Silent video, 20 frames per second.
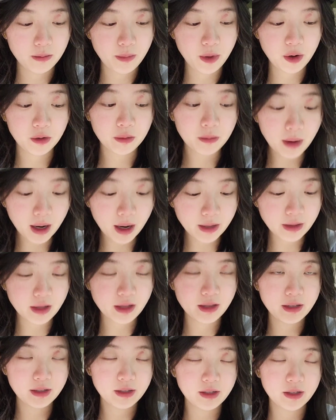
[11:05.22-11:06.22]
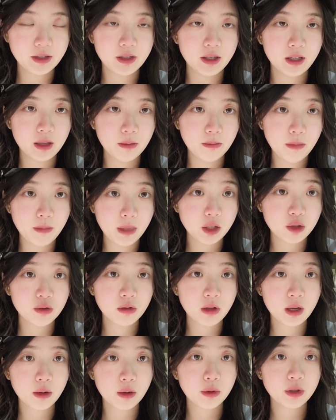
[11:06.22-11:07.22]
bear in mind that this is a
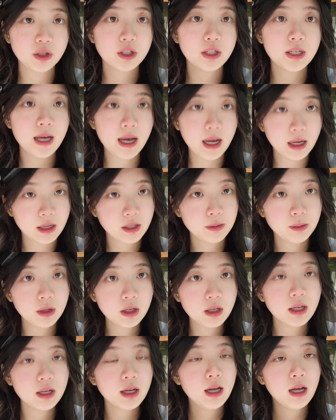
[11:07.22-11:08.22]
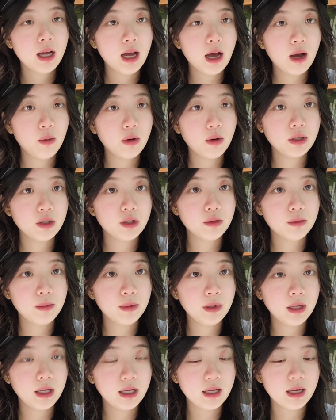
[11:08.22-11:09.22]
Manchu language textbook. I want to
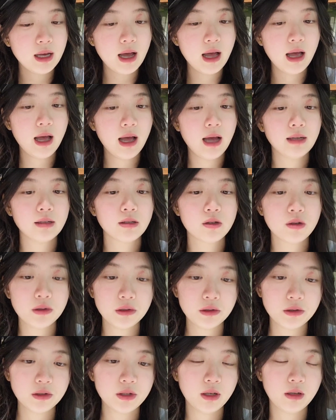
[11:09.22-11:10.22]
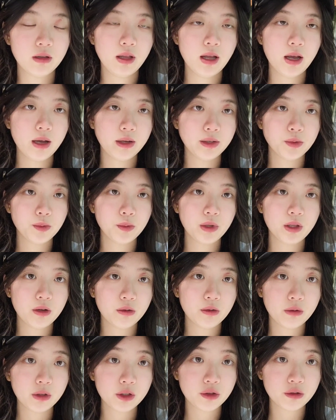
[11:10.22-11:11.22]
be as closely aligned with the
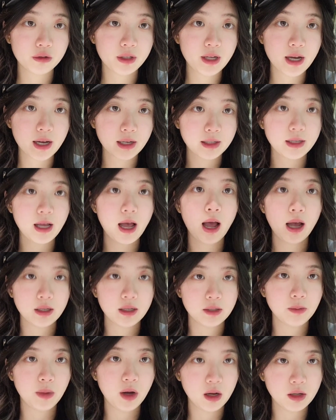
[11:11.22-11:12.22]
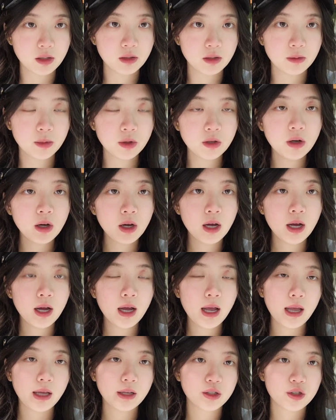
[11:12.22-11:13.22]
original text as possible
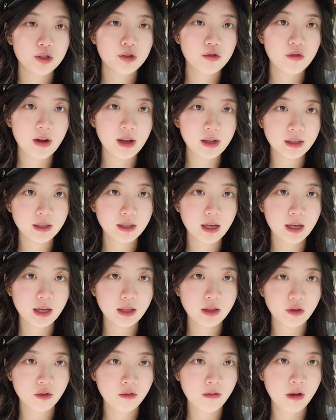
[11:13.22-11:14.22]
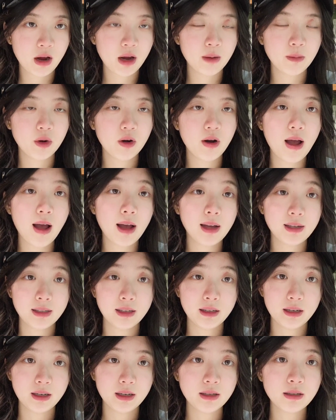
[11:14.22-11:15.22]
and translate the grammar as
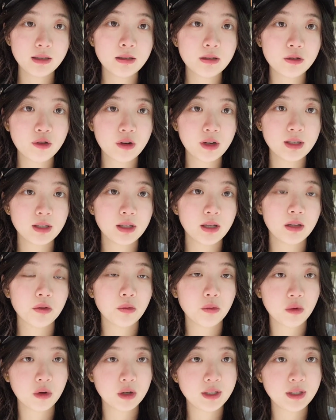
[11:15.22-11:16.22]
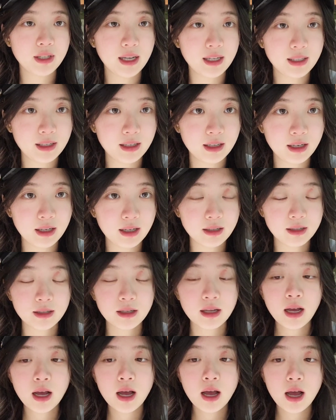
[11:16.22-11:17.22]
it is, translate the words as it
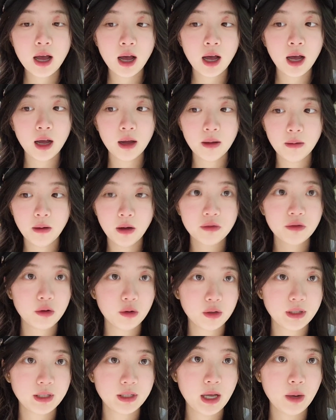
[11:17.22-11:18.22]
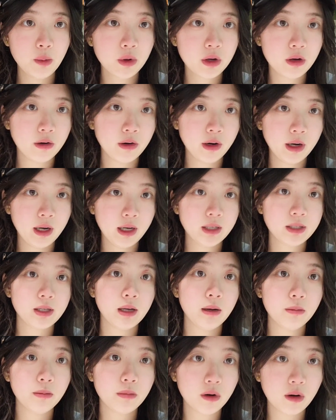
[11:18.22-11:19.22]
is. Of course, that would create
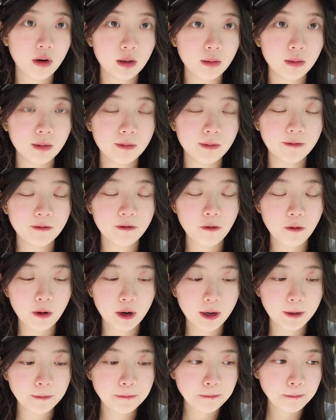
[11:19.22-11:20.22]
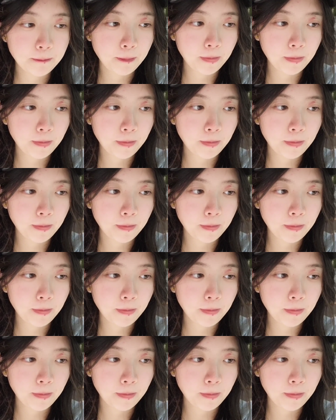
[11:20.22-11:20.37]
some problem for